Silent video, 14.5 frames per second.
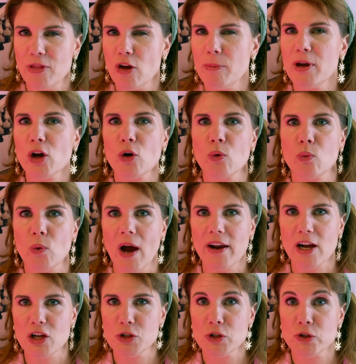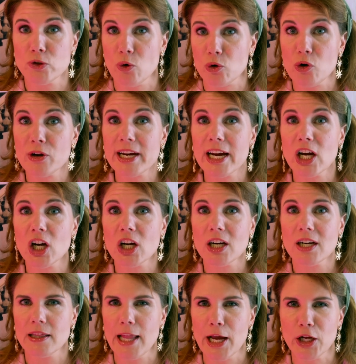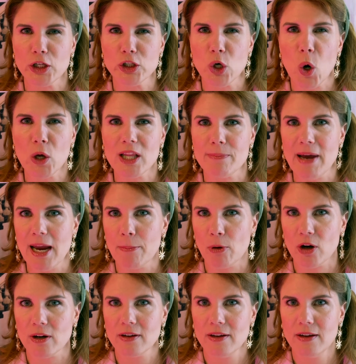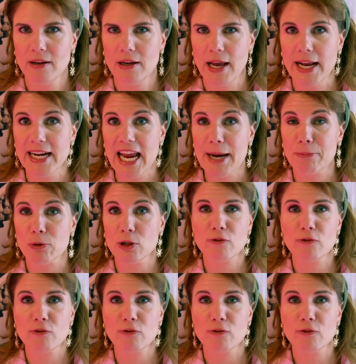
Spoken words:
there be a run on snorkel gear like toilet paper in April of